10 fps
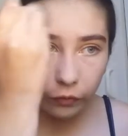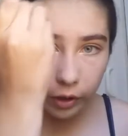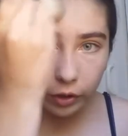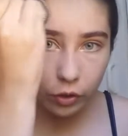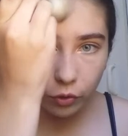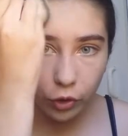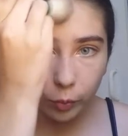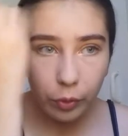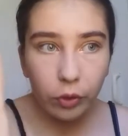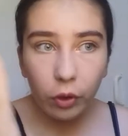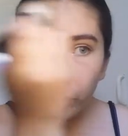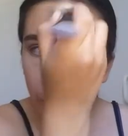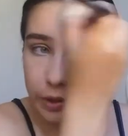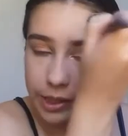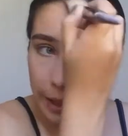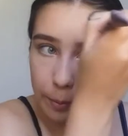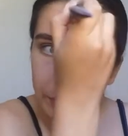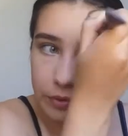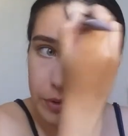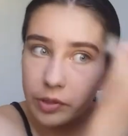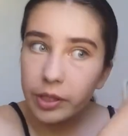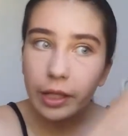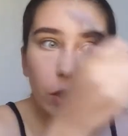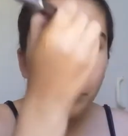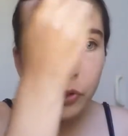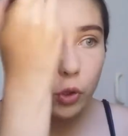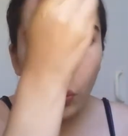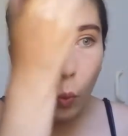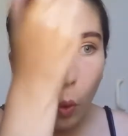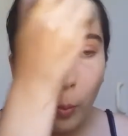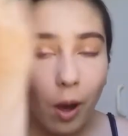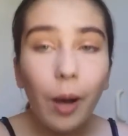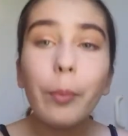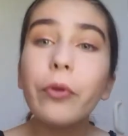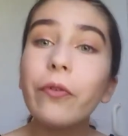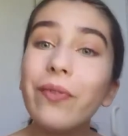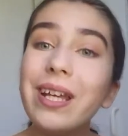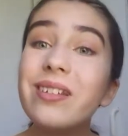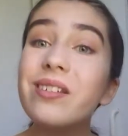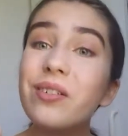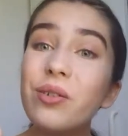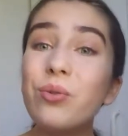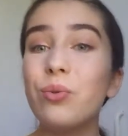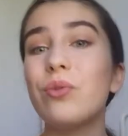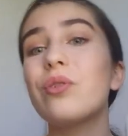Free to also put it on your temples. It helps to warm up your face too.